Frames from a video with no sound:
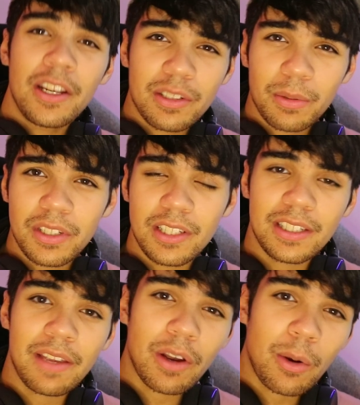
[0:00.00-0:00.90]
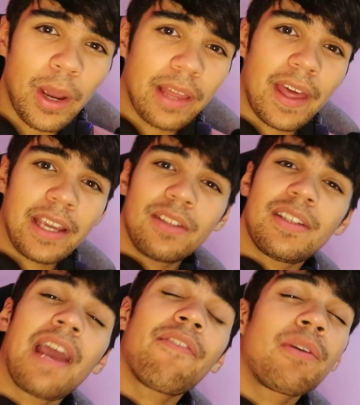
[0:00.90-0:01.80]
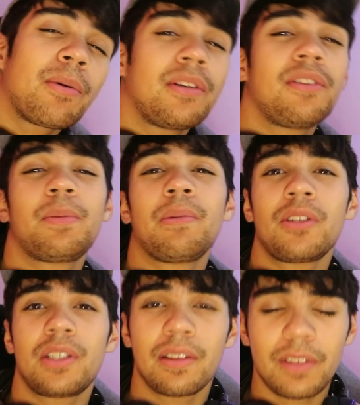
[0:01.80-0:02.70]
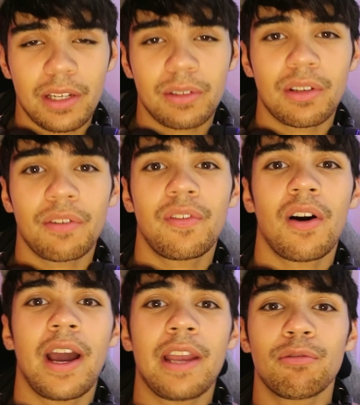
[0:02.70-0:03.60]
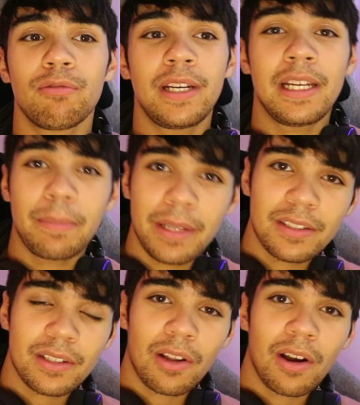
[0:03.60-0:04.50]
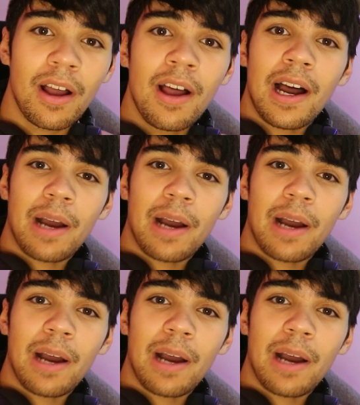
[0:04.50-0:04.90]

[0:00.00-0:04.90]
Just wanted to give a quick thank you to everyone who's been watching the video so far. It really means a lot.